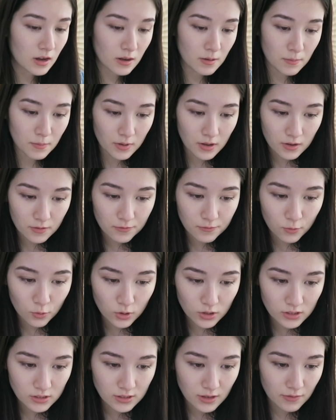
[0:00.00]

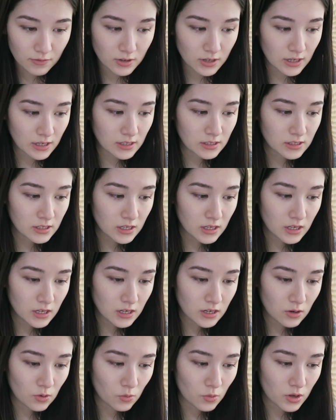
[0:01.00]

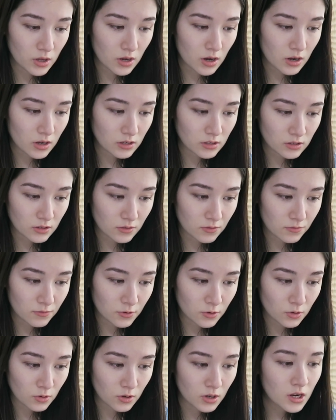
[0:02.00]
$47.19. We got
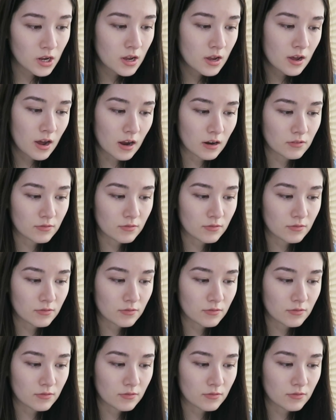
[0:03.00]
Indian food.